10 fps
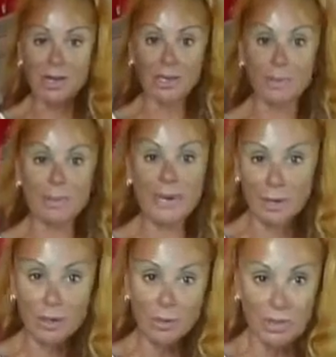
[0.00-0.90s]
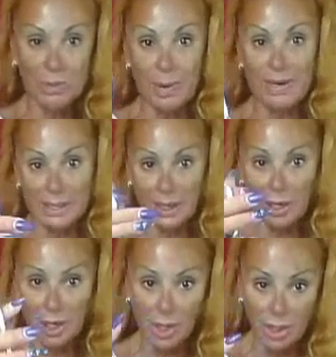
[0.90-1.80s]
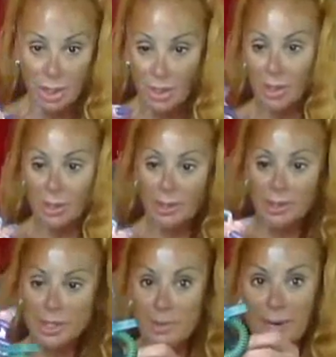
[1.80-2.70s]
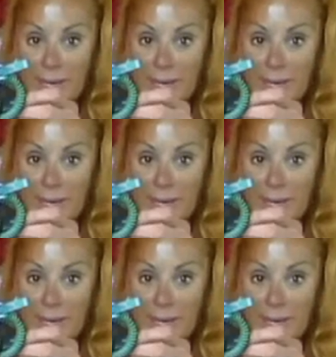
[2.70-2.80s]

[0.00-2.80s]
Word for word: on a cabinger, which is basically a hook. This is my